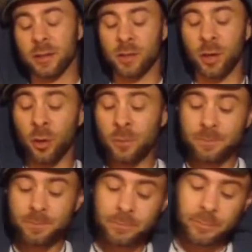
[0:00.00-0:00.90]
So
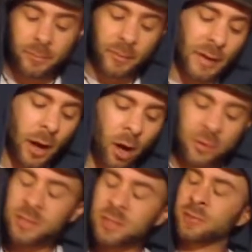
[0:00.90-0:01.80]

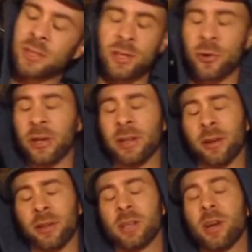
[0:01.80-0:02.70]
all the stuff that's going in
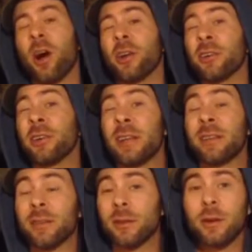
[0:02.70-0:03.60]
there that's
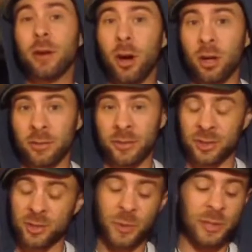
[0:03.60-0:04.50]
underneath all of the
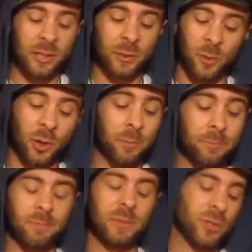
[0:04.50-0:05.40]
just basic 1, 2,
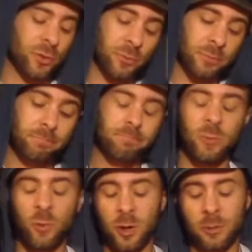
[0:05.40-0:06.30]
2.
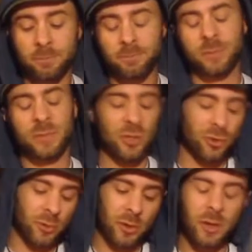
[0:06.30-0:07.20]

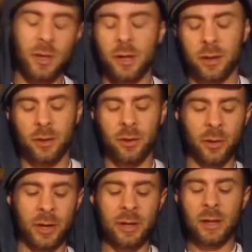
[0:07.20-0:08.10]
Right?
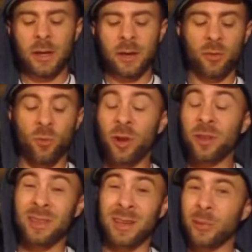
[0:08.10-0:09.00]
For
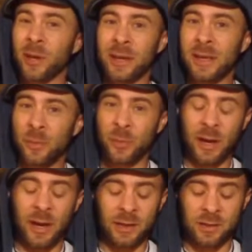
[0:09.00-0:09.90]
one thing, I'm kind of keeping
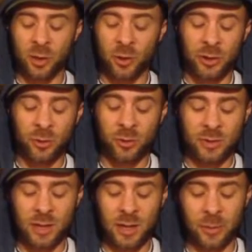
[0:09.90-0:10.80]
my hands going the whole
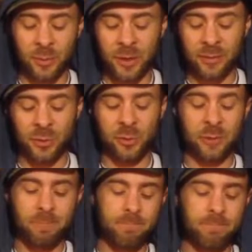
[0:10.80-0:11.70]
time. I'm kind of doing.